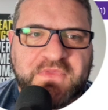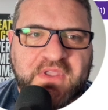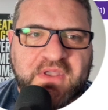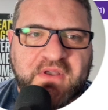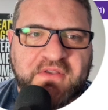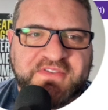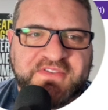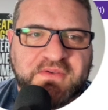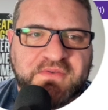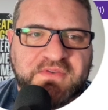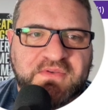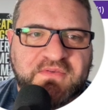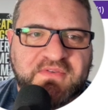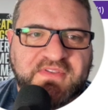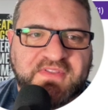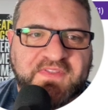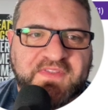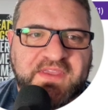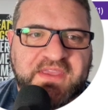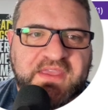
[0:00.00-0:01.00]
also
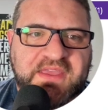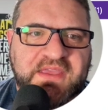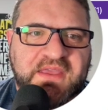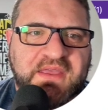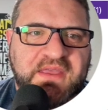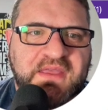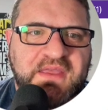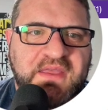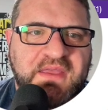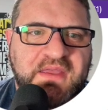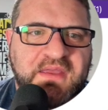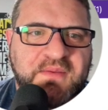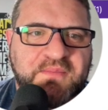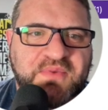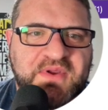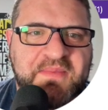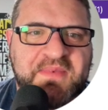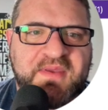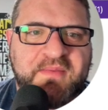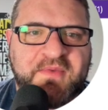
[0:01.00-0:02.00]
use the
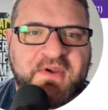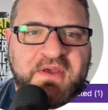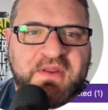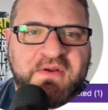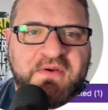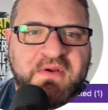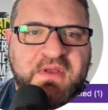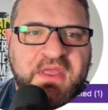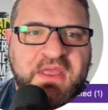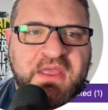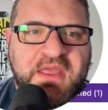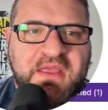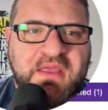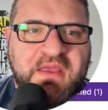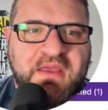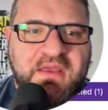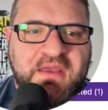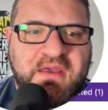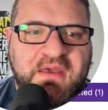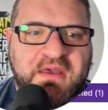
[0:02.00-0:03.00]
premium model.
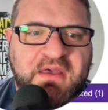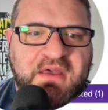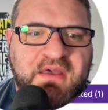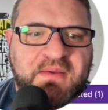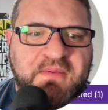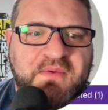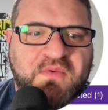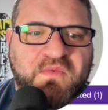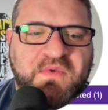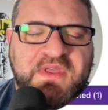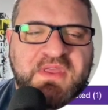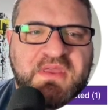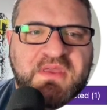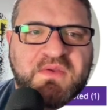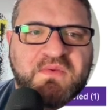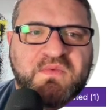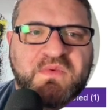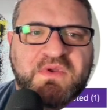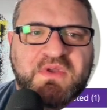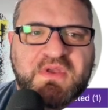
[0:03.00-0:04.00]

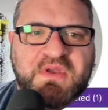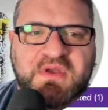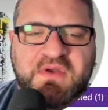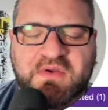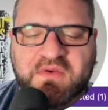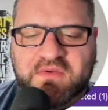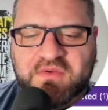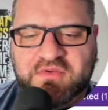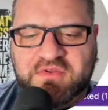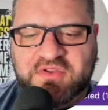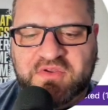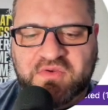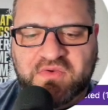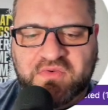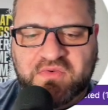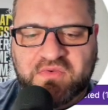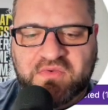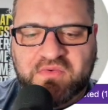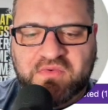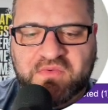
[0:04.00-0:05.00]
We will
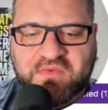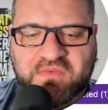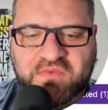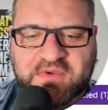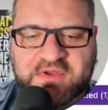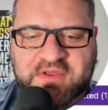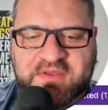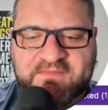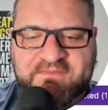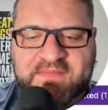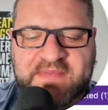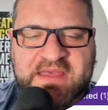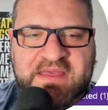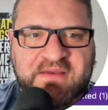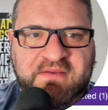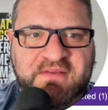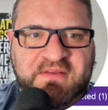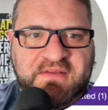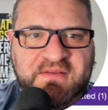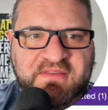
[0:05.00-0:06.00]
do a
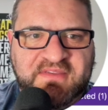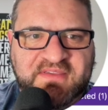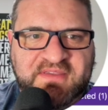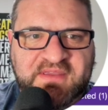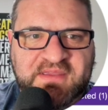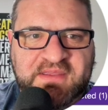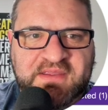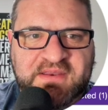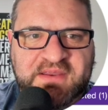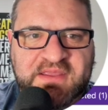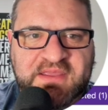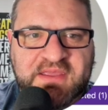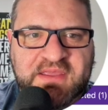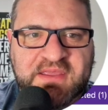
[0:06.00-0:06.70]
mountain scene